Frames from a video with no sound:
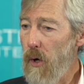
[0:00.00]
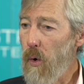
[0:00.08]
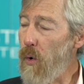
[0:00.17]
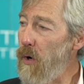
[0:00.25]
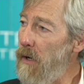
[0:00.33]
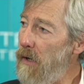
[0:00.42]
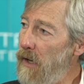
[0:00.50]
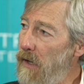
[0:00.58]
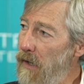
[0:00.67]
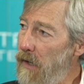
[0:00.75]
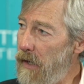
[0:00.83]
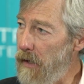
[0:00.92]
or
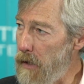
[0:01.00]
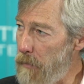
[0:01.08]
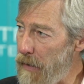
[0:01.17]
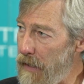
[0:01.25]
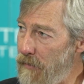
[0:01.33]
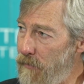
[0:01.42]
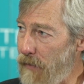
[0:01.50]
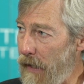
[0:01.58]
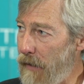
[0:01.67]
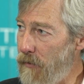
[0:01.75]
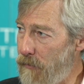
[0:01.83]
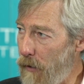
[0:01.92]
on the embedded
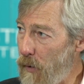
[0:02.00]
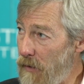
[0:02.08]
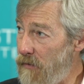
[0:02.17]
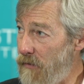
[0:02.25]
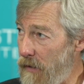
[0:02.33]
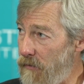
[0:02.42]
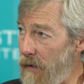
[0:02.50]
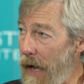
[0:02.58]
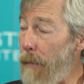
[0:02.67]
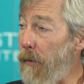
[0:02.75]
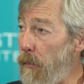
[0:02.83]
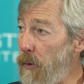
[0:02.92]
side, so it's
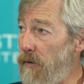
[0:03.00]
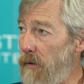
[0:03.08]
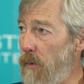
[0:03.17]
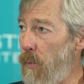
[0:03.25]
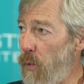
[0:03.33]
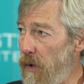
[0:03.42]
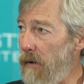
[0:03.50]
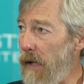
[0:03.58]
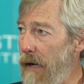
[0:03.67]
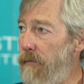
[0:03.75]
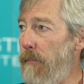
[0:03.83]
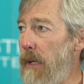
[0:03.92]
applicable to
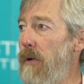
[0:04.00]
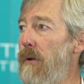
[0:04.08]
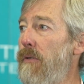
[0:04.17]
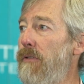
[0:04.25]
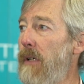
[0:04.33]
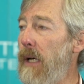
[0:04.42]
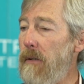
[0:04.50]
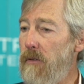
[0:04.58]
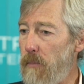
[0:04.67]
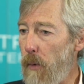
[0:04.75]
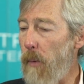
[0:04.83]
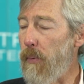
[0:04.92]
real-life meters and
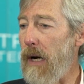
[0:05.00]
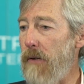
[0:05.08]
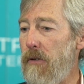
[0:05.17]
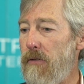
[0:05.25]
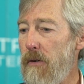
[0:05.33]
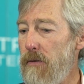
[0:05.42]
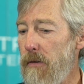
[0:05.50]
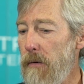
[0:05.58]
small processors.